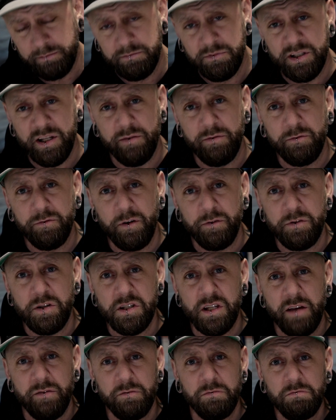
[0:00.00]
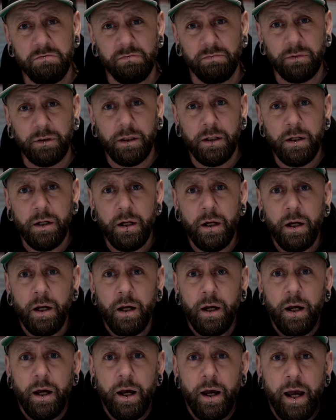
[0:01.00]
7:57.
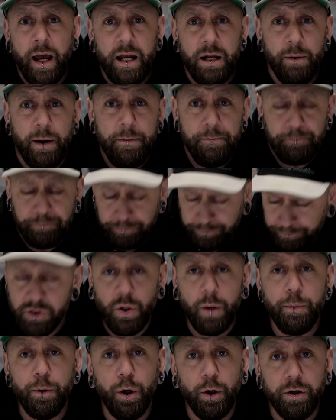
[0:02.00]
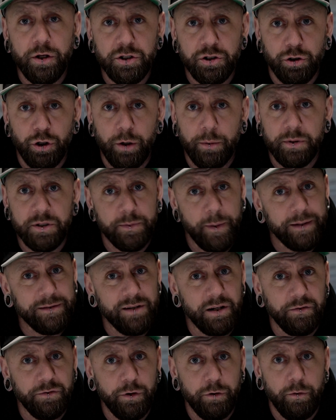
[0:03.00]
Anyway, so I put on this group,
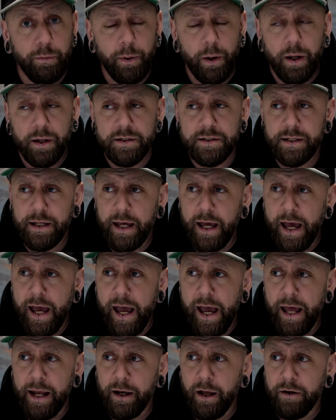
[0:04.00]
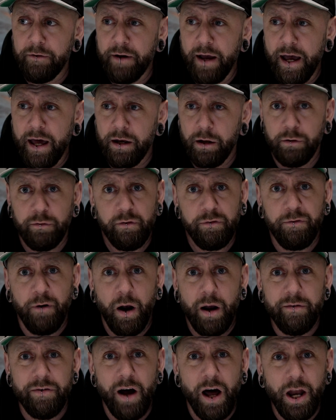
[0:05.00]
expected a few replies, and I've had over
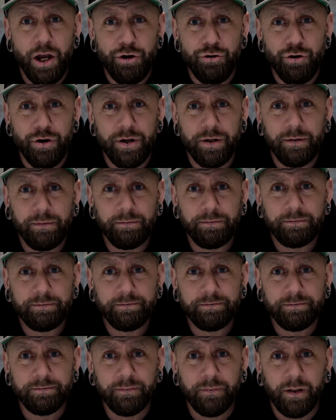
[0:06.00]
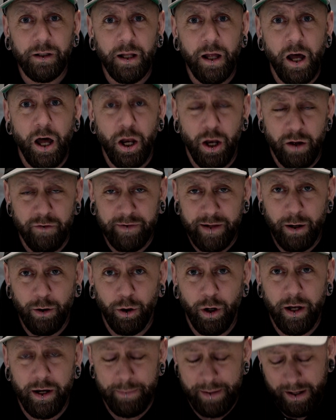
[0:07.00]
500. And I've now
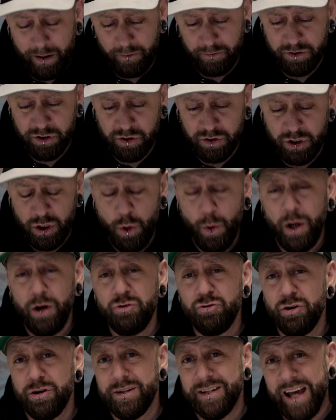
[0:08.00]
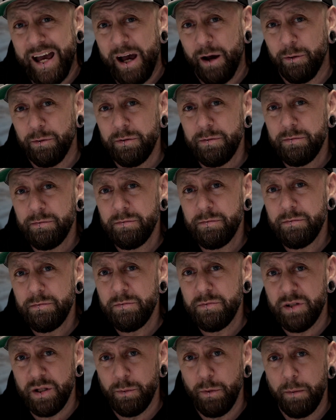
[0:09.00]
got, and about 200 down,
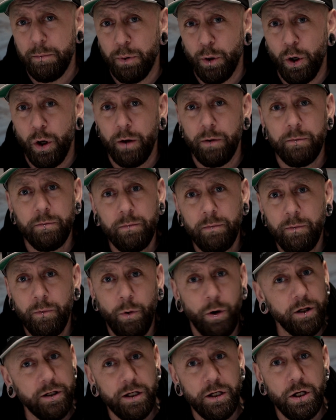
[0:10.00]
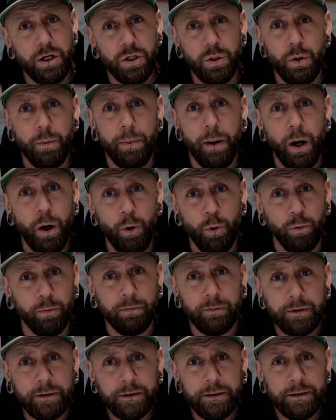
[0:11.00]
someone put on, why didn't you do a poll?
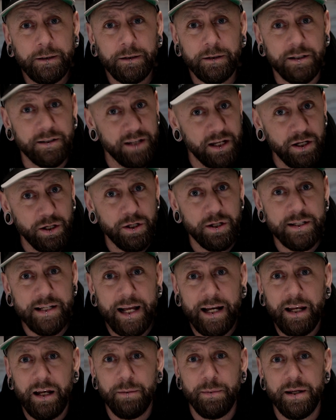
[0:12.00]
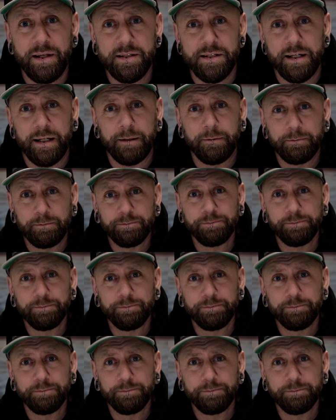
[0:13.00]
Because then you could tally them easier.